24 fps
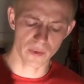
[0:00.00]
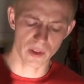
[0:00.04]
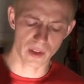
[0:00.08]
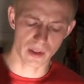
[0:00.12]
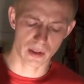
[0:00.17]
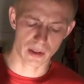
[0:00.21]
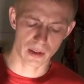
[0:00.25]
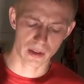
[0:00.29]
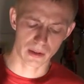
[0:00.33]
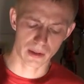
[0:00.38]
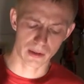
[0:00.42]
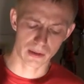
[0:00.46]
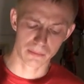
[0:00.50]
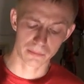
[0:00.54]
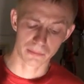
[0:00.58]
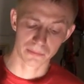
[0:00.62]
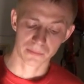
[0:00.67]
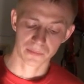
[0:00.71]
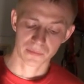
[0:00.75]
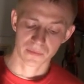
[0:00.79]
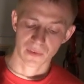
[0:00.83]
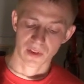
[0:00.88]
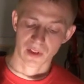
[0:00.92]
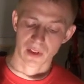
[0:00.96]

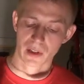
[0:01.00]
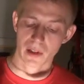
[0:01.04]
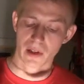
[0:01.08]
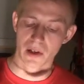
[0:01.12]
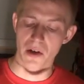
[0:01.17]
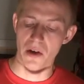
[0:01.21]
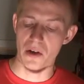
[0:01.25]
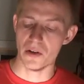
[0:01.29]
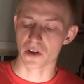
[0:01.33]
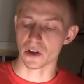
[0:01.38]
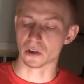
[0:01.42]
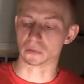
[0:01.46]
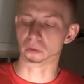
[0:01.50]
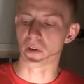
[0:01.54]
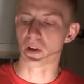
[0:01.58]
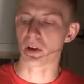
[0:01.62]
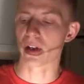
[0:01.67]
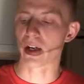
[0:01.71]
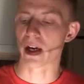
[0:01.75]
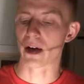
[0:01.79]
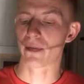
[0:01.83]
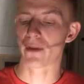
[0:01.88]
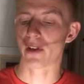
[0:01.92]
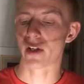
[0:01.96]
So far I
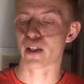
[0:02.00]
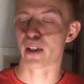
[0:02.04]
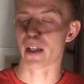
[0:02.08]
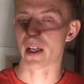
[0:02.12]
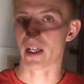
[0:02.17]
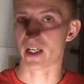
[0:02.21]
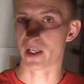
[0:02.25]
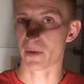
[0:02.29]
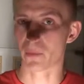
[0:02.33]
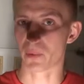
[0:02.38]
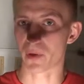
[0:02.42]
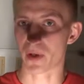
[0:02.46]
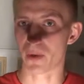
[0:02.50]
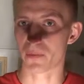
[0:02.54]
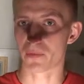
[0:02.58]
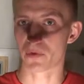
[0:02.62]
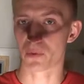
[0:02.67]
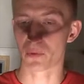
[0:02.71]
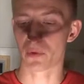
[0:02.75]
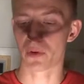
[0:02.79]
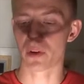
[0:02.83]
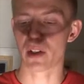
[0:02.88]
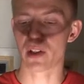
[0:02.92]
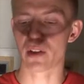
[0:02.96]
haven't had any problems
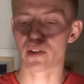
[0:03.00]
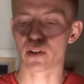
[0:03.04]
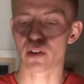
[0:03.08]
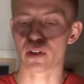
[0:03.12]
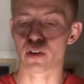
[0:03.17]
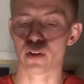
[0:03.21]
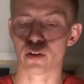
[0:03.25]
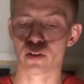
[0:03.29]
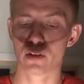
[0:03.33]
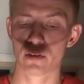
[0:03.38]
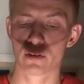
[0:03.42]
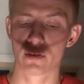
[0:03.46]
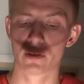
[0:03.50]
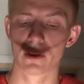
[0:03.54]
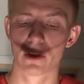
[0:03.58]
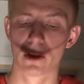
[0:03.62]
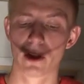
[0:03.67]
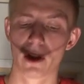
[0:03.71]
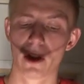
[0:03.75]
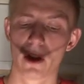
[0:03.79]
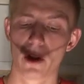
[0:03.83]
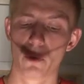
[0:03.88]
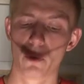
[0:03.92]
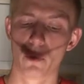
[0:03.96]
with these at all.
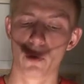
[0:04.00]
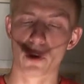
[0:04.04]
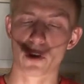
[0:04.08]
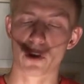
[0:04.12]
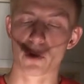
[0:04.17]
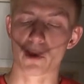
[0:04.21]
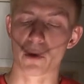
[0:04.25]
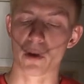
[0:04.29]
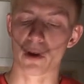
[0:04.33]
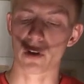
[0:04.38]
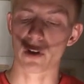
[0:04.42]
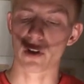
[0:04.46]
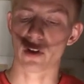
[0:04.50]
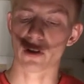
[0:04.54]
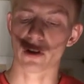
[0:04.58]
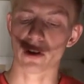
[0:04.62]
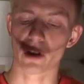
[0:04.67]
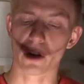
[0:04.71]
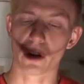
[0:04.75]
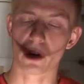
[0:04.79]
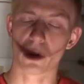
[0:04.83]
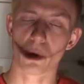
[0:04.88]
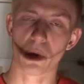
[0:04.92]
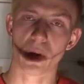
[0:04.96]
Real small, you can
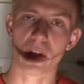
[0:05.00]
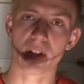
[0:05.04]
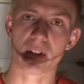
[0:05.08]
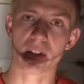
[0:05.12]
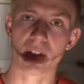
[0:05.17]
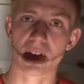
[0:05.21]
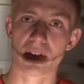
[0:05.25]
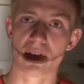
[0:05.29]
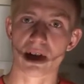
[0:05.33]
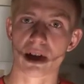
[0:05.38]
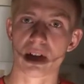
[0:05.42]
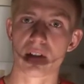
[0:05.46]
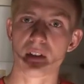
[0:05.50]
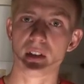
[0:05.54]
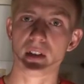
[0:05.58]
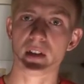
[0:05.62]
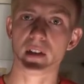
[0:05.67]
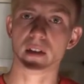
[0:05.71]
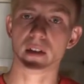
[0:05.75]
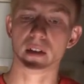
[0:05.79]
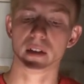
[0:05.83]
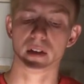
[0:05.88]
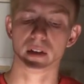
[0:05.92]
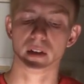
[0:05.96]
tuck it away nice and
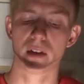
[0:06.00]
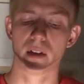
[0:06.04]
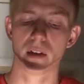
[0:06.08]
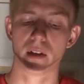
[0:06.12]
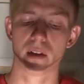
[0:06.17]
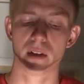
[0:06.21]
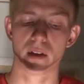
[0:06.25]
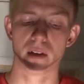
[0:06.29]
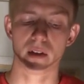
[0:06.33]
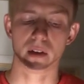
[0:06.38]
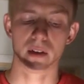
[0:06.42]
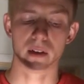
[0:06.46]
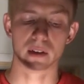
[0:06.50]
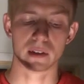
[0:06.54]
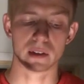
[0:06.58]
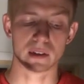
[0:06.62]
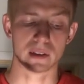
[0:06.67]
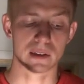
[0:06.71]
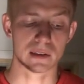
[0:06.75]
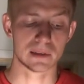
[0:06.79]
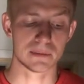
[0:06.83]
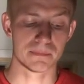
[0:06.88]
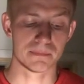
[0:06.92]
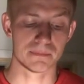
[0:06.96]
neat.
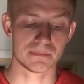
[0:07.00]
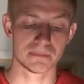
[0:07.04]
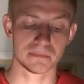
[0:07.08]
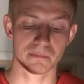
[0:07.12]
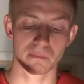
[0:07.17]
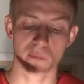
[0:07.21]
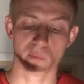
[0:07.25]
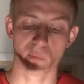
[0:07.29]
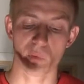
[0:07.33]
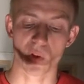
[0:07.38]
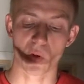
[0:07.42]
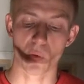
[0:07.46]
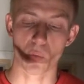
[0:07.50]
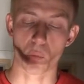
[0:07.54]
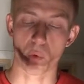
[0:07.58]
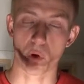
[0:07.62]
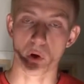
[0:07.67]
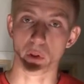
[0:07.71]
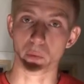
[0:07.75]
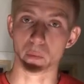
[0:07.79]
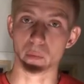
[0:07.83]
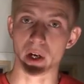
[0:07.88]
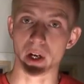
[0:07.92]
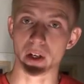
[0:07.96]
One of
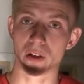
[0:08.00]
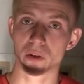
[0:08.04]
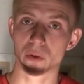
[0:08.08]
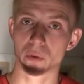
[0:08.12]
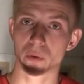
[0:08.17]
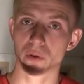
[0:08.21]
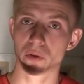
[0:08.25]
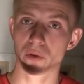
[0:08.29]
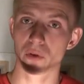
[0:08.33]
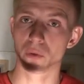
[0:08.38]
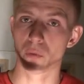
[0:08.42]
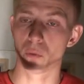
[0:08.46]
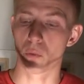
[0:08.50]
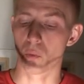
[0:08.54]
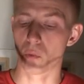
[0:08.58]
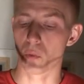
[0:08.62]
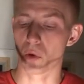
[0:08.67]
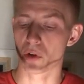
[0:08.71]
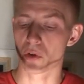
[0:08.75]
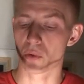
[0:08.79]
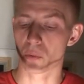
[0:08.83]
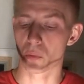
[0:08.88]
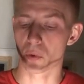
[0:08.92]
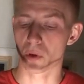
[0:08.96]
the modules
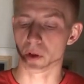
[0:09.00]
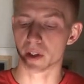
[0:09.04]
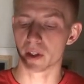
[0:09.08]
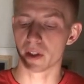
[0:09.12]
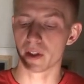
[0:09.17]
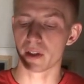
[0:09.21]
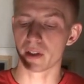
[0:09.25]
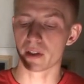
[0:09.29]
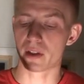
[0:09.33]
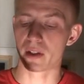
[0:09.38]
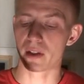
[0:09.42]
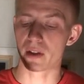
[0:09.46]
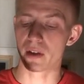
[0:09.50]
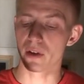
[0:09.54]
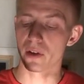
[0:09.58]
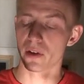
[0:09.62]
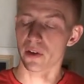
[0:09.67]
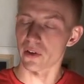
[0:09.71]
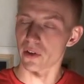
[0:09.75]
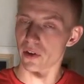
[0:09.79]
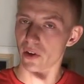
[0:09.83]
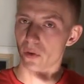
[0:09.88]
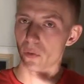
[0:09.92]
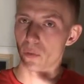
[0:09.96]
was working and then all of a
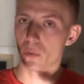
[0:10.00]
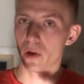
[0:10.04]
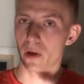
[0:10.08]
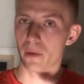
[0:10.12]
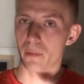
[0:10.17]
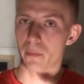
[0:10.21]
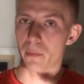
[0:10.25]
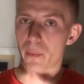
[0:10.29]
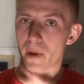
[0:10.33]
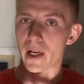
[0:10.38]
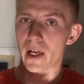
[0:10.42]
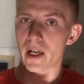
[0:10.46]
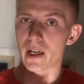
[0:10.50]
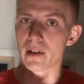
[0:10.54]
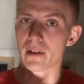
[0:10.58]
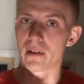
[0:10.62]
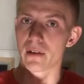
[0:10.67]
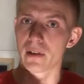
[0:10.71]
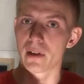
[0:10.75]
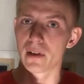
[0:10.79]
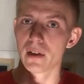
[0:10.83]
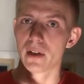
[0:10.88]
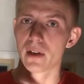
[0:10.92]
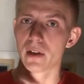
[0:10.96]
sudden went bad.
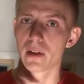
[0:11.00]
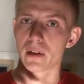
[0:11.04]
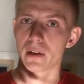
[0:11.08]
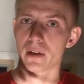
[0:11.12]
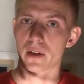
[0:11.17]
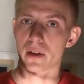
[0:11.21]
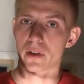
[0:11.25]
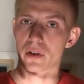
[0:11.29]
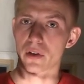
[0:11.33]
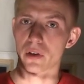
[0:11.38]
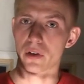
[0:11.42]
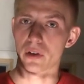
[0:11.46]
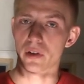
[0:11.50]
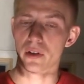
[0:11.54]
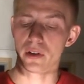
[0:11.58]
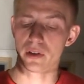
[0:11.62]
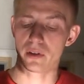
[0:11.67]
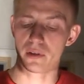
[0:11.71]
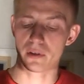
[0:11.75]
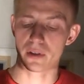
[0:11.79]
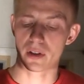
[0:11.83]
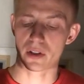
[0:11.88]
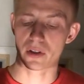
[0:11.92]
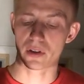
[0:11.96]
Not sure
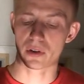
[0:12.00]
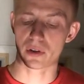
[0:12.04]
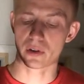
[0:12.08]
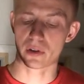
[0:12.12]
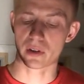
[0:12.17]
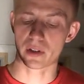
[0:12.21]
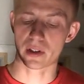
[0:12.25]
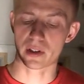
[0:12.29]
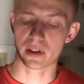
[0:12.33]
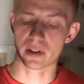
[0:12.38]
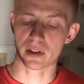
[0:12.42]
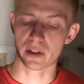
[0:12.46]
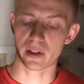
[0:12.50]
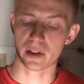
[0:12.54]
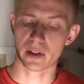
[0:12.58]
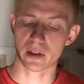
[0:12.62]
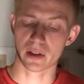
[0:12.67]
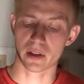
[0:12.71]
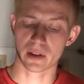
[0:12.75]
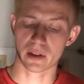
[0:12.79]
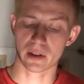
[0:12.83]
entirely